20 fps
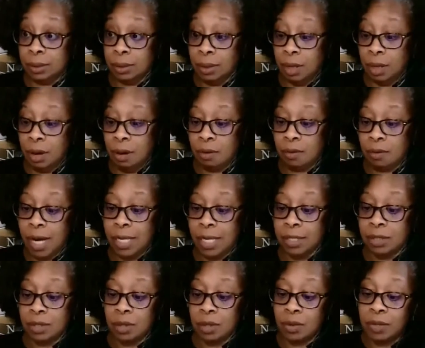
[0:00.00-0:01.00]
All
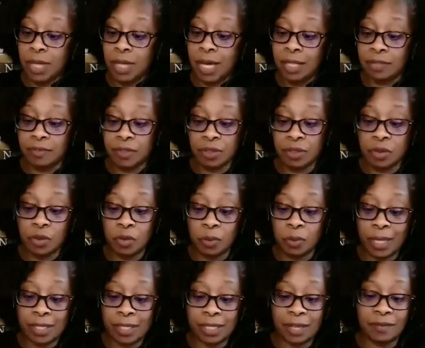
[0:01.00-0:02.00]
right. So the elephant
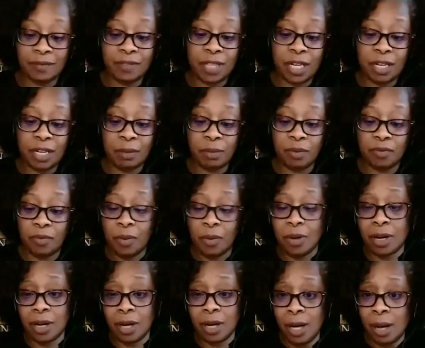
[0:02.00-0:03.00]
toothpaste, I've done it
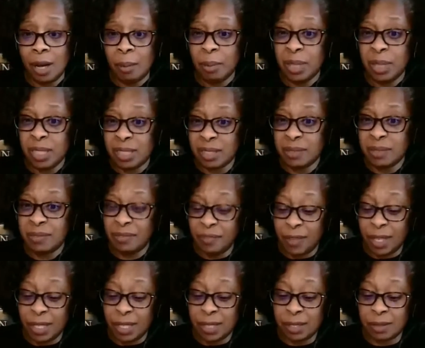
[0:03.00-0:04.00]
before, but it's
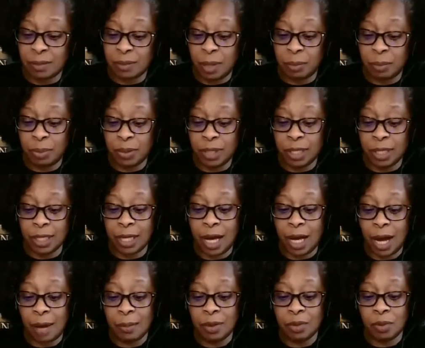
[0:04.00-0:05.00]
a pretty
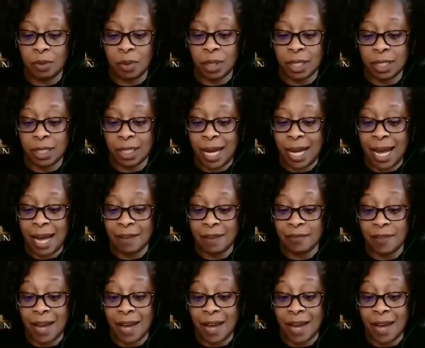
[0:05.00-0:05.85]
common one, and I have